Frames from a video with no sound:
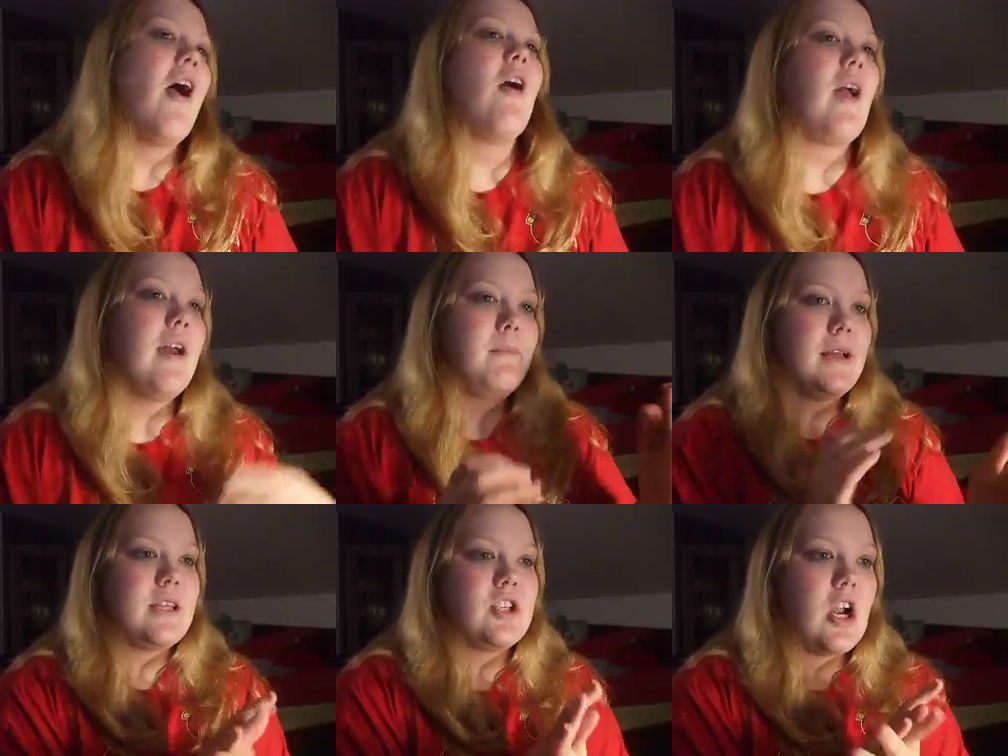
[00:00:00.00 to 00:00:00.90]
Okay, we
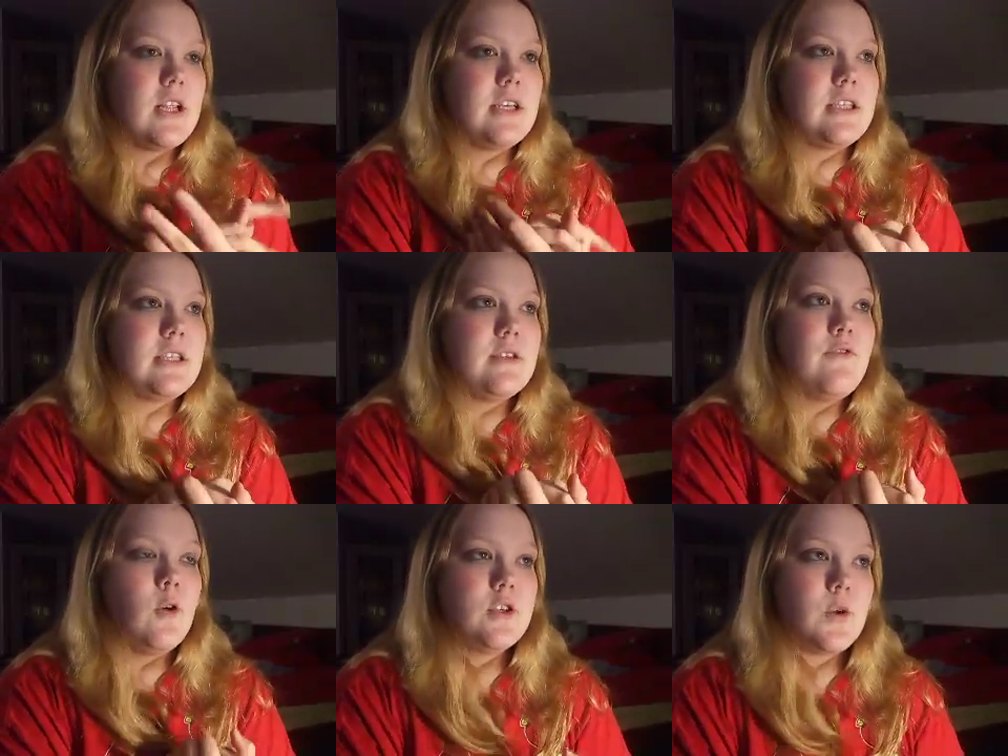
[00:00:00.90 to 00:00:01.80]
can start this. This is the
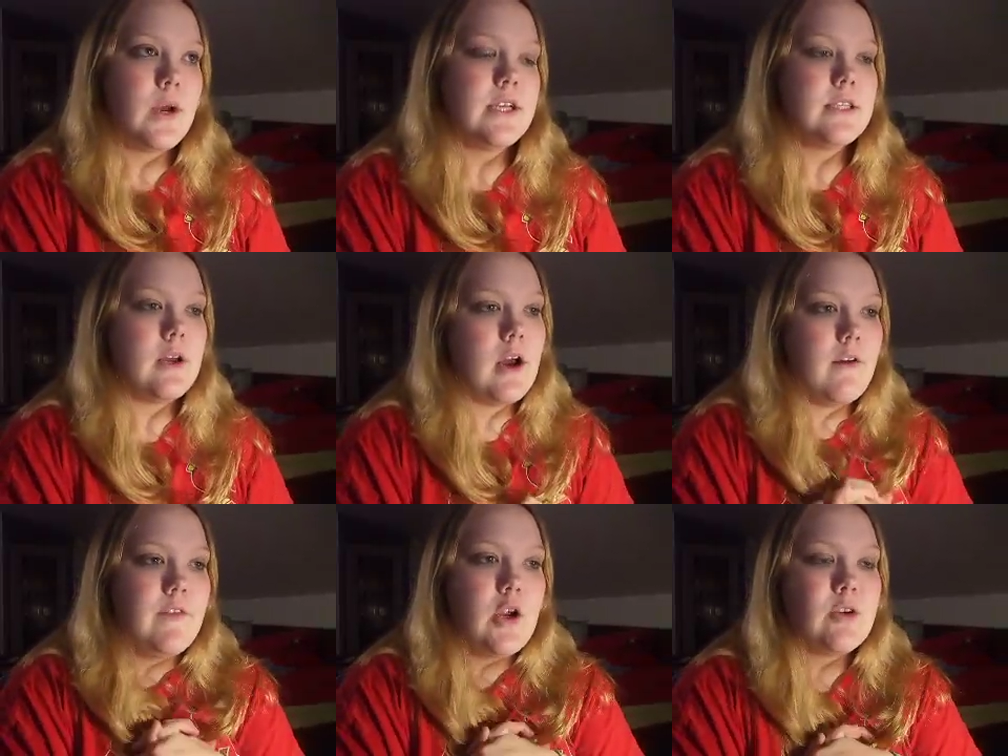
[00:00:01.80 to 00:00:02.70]
fours quiz, uh,
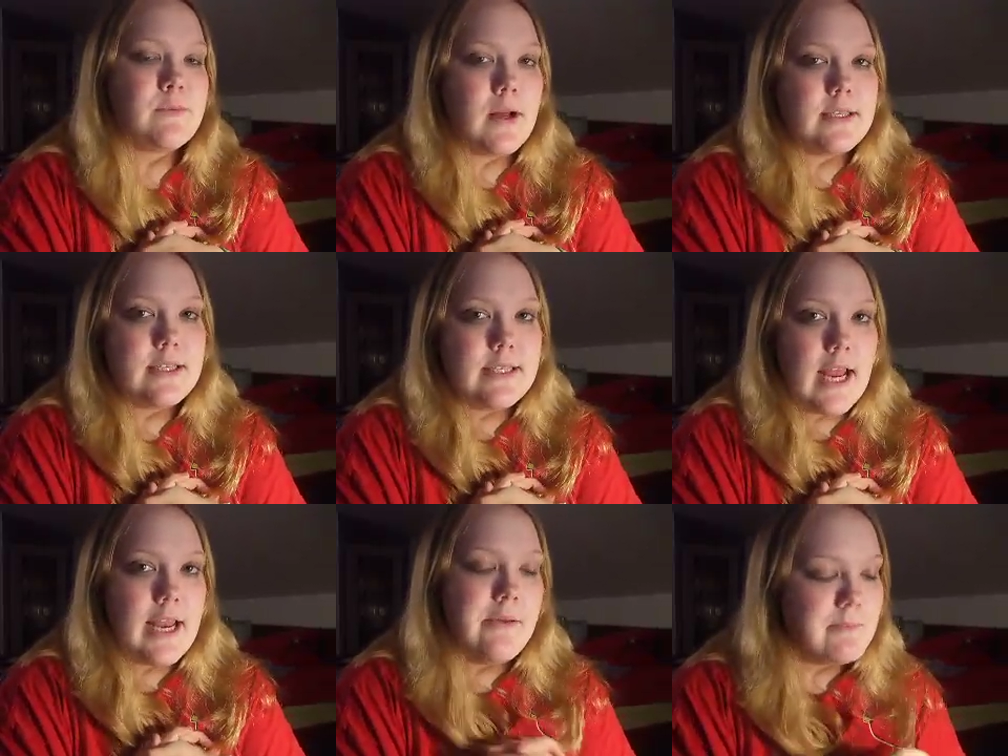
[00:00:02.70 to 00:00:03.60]
video response to
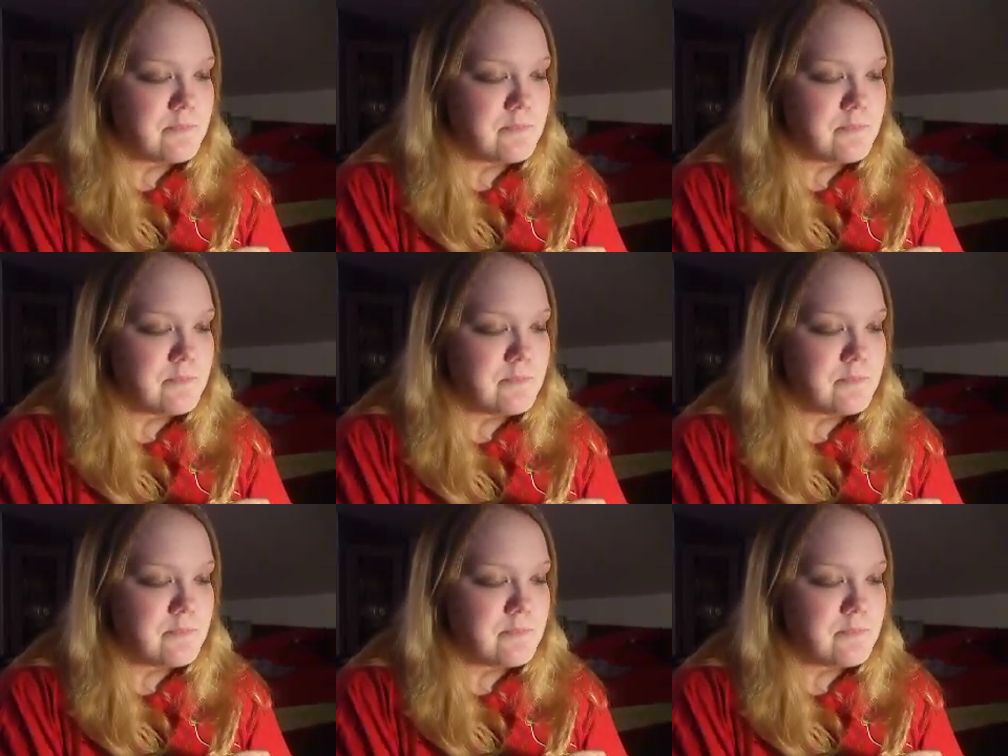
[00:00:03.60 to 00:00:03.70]
Sandy.